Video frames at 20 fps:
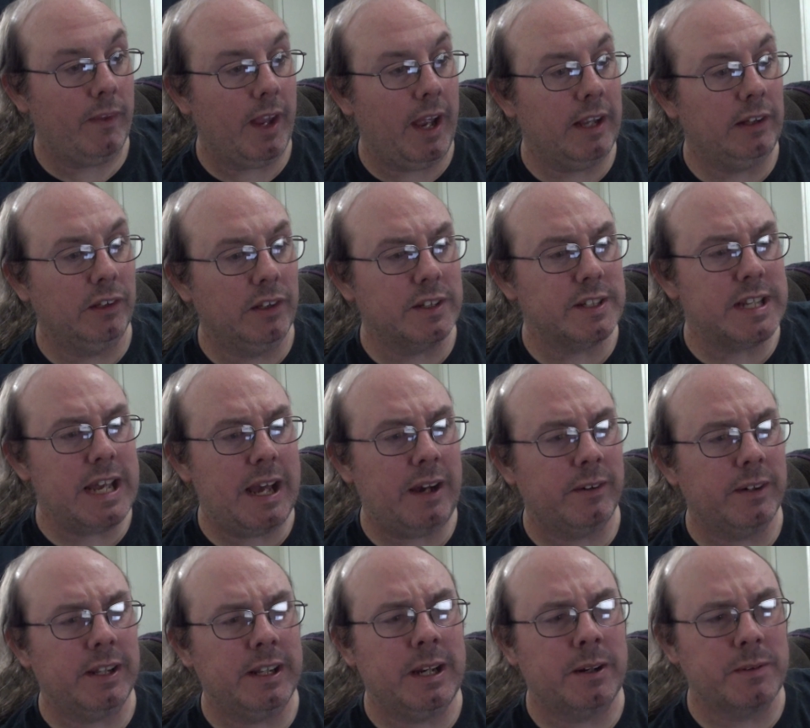I looked
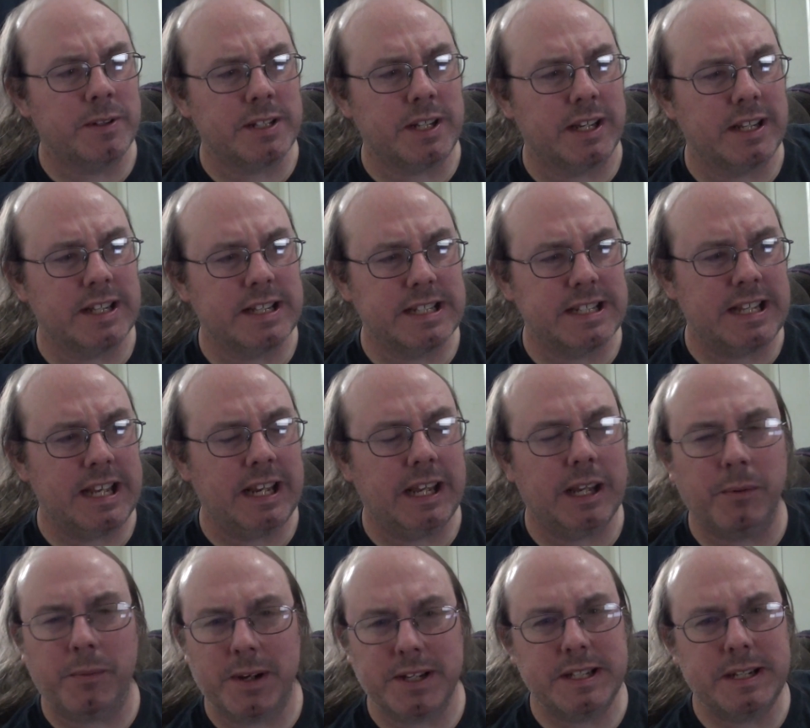down and there was like this thing.
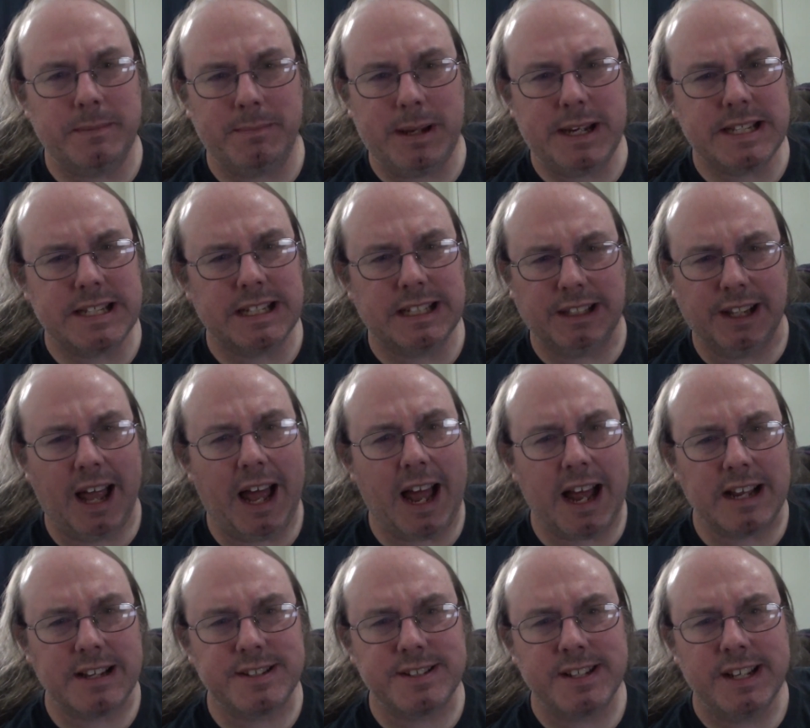It wasn't a piece of
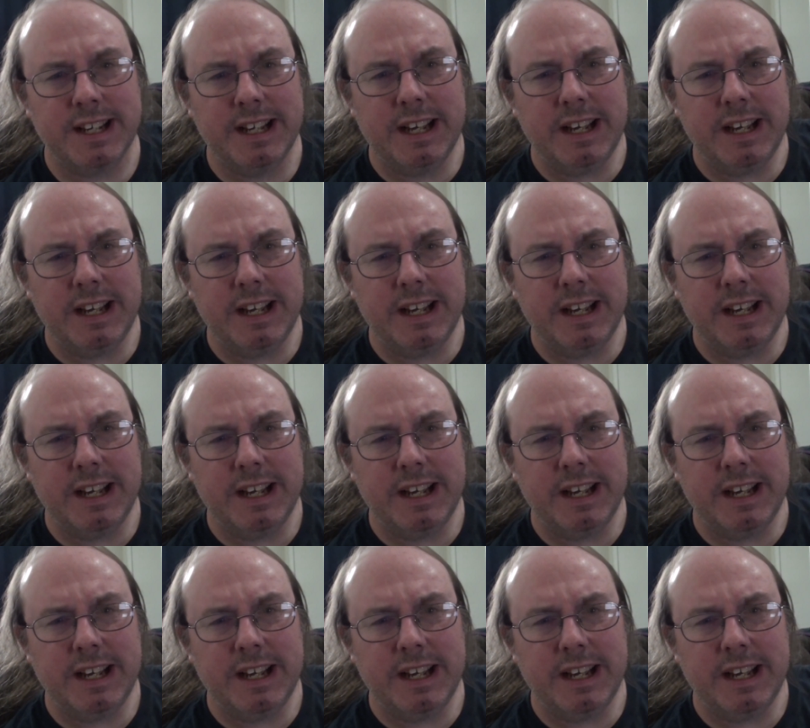glass.